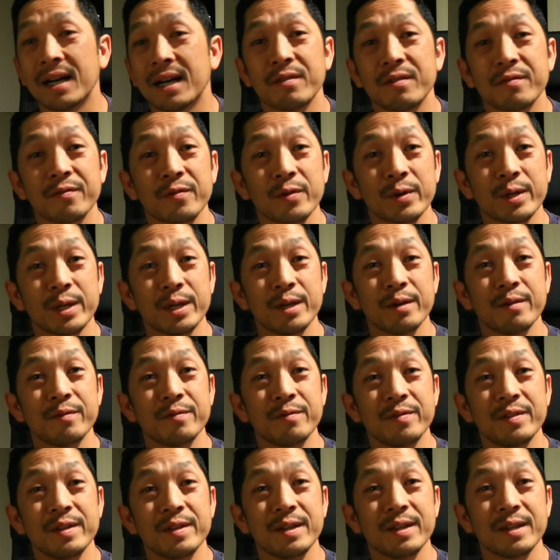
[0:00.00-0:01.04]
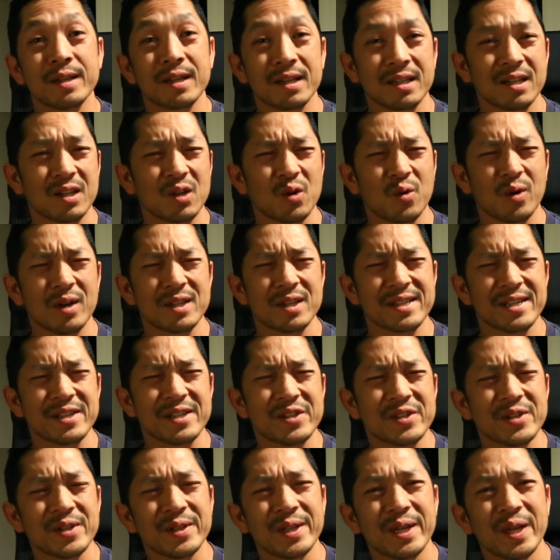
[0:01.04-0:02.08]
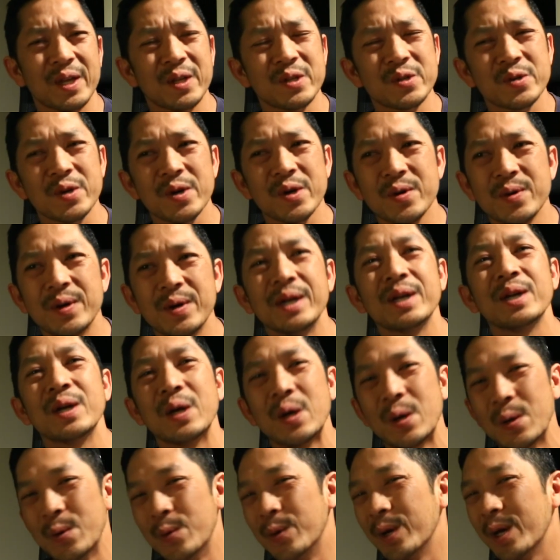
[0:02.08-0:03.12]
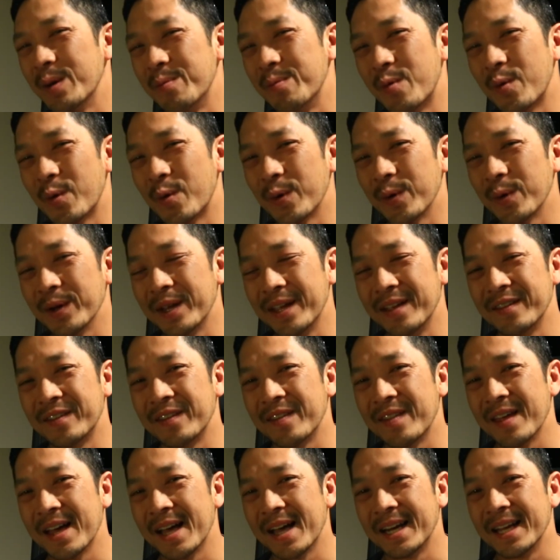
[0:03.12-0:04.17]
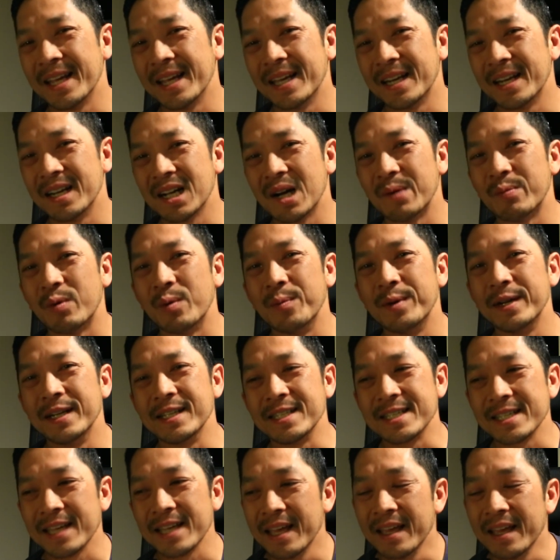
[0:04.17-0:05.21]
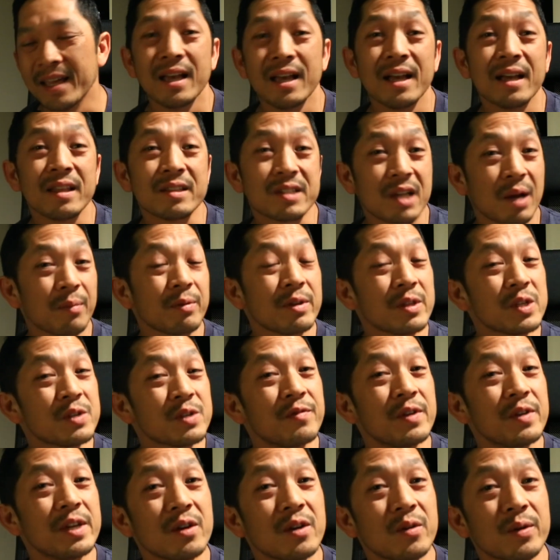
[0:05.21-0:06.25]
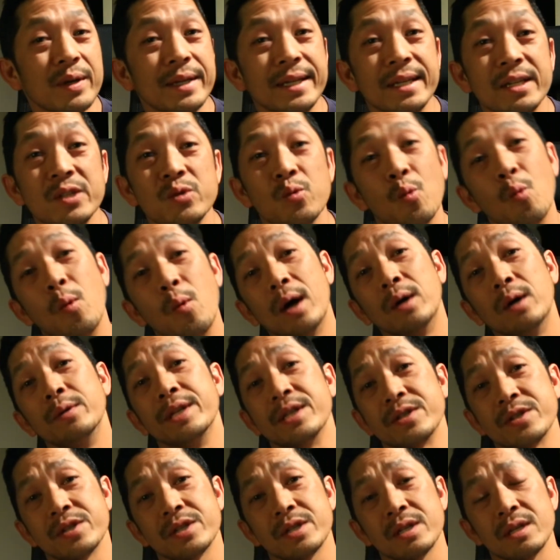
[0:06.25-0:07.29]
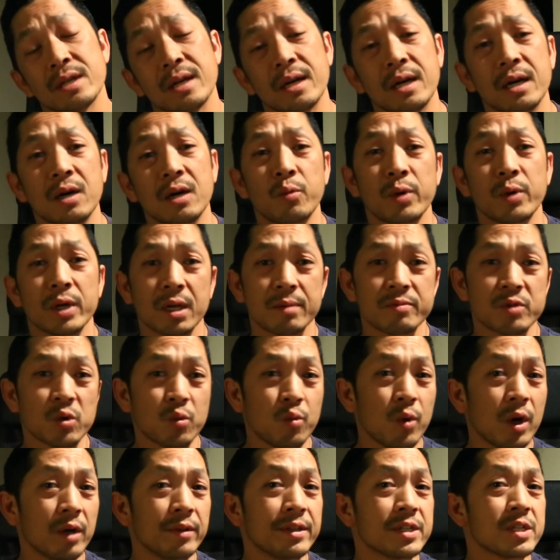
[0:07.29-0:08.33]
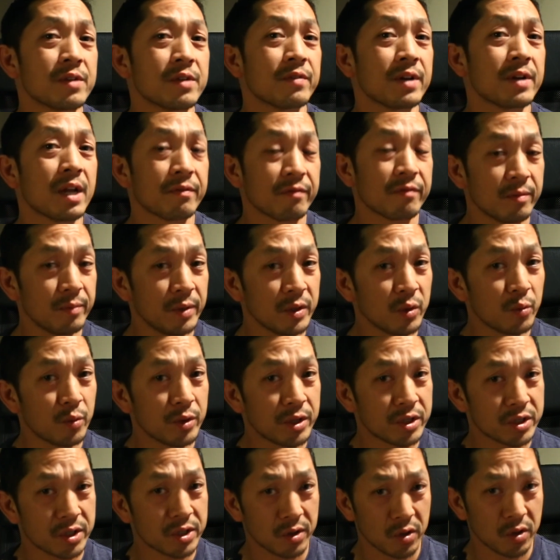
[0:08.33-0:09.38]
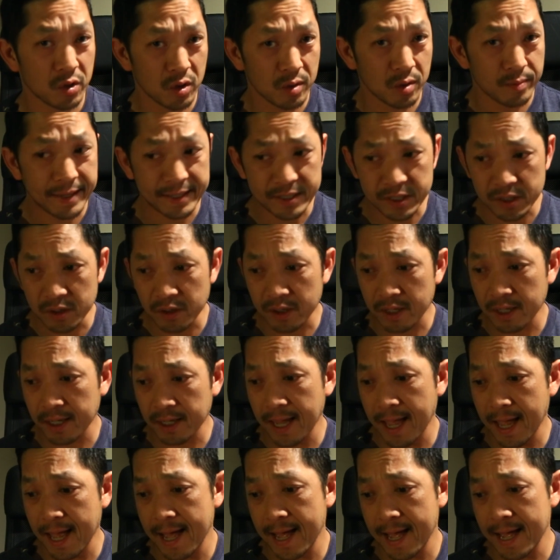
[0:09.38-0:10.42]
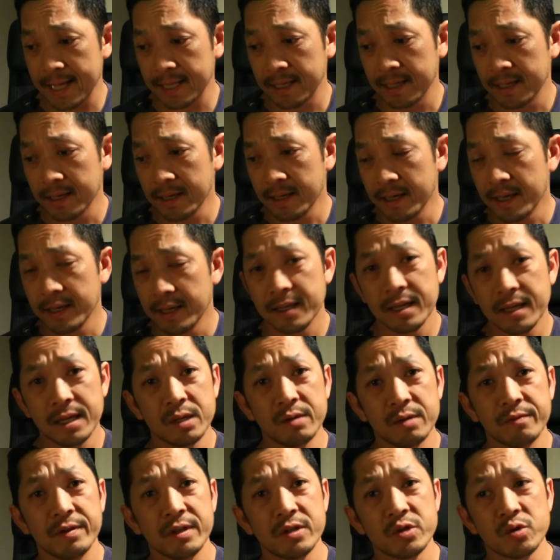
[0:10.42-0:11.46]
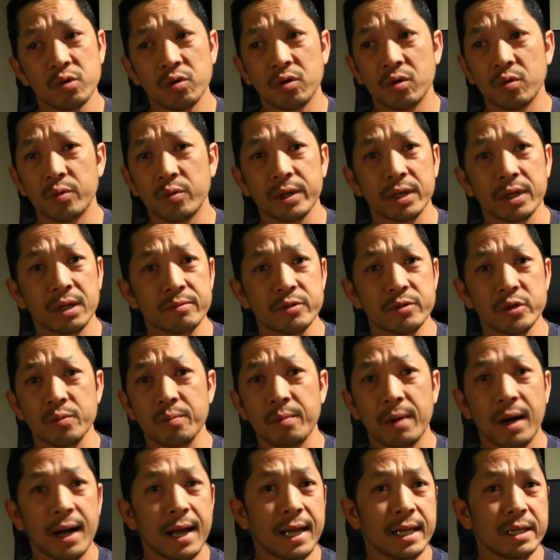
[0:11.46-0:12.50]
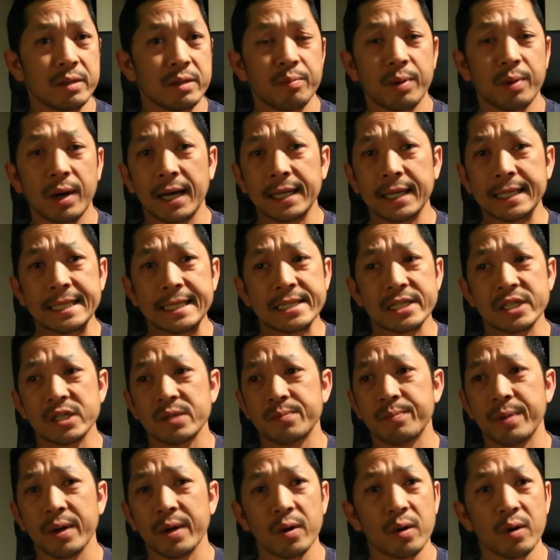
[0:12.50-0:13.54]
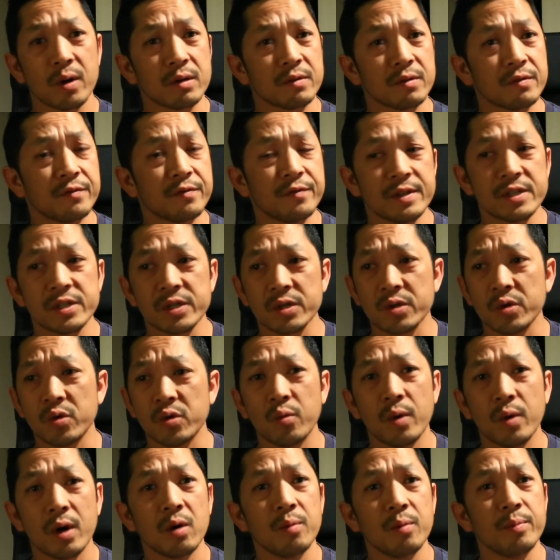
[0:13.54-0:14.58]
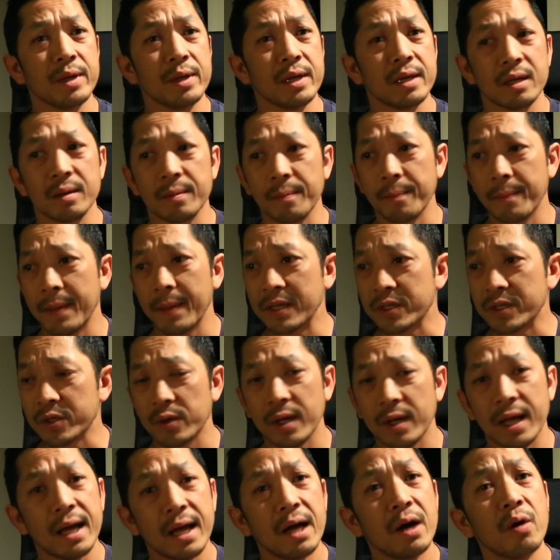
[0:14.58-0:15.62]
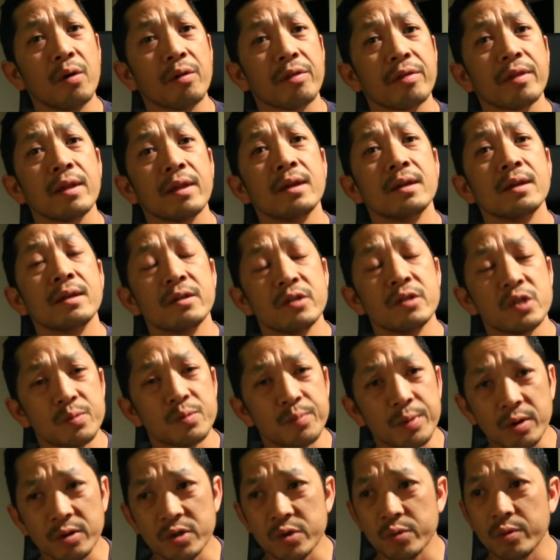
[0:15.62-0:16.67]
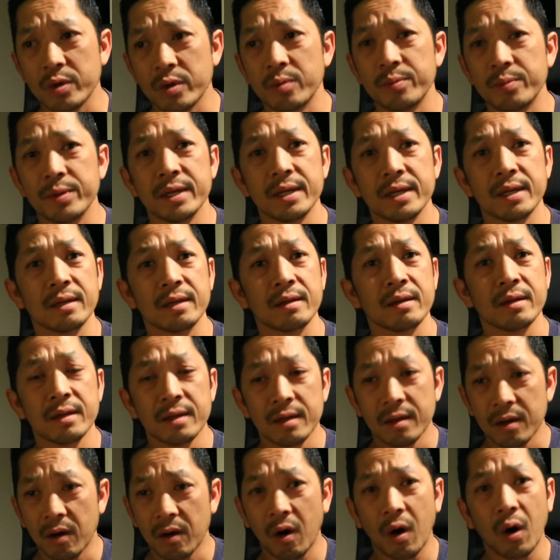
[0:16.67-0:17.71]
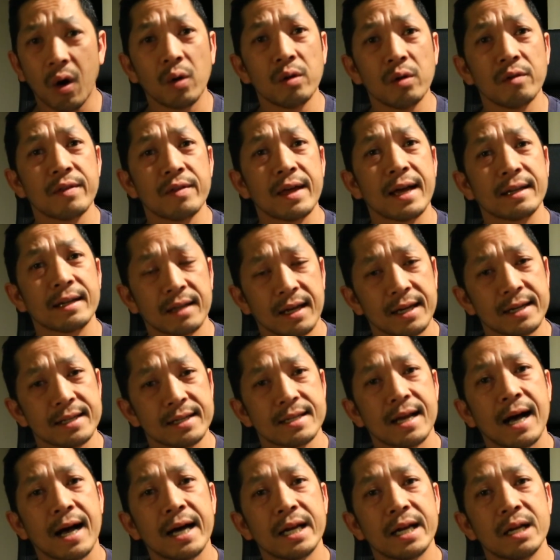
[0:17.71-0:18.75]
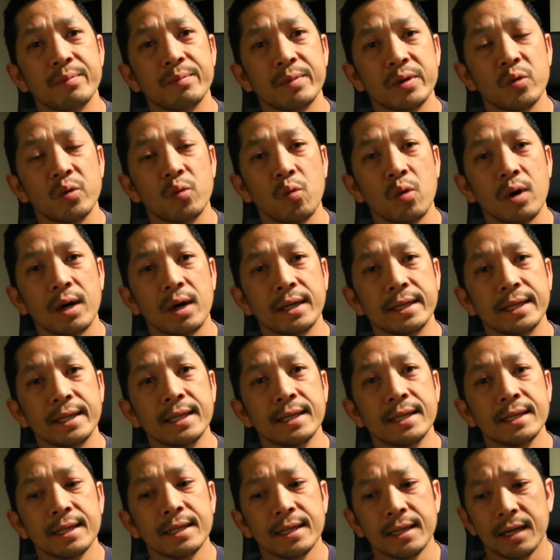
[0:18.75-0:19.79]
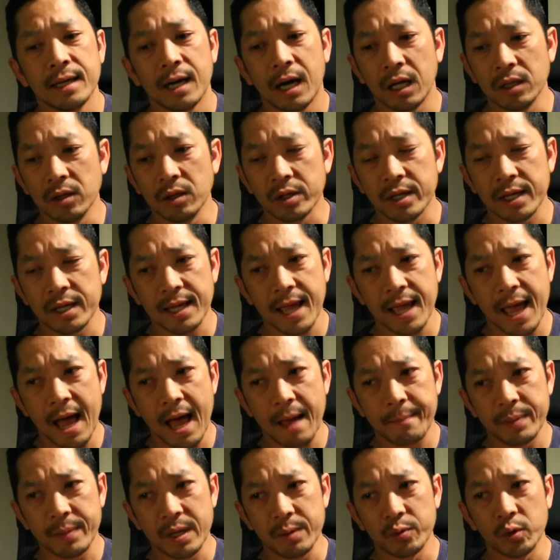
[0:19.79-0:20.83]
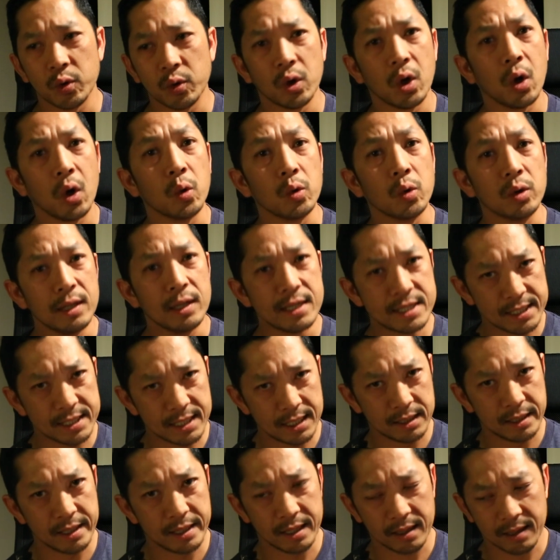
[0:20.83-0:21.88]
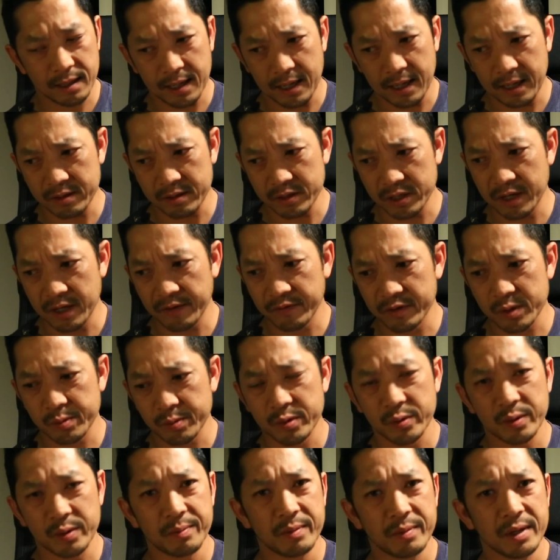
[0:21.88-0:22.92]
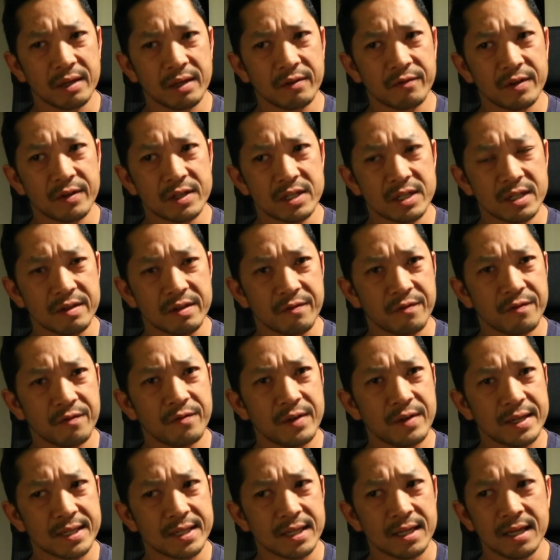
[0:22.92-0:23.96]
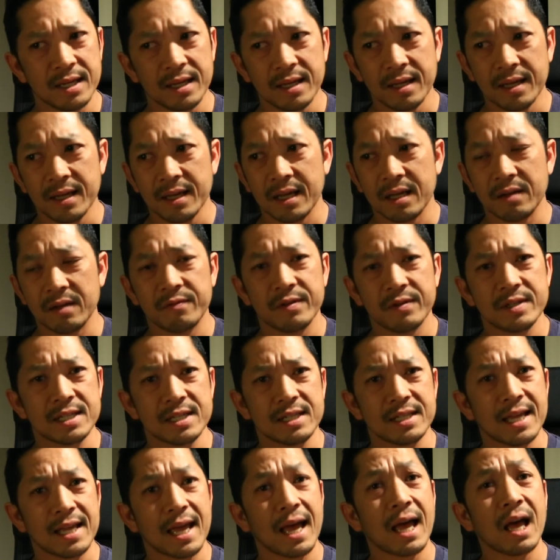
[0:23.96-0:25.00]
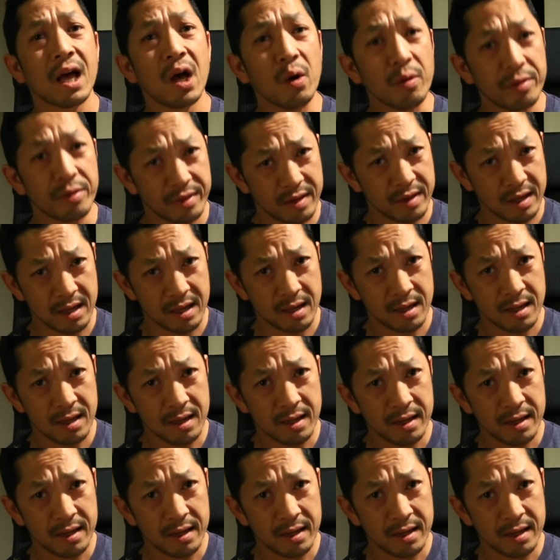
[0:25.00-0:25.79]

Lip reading: Forgive the kind of quasi-silly intro. We'll get more into that in a couple minutes. The topic of this video is wellness. When it comes to wellness, if you're not familiar with the term, that's looking at the individual when it comes to mind, body, spirit, physical well-being, mental health, spiritual well-being, all of that kind of tied up into one, looking at people holistically. There's a difference between being physically fit and physically healthy.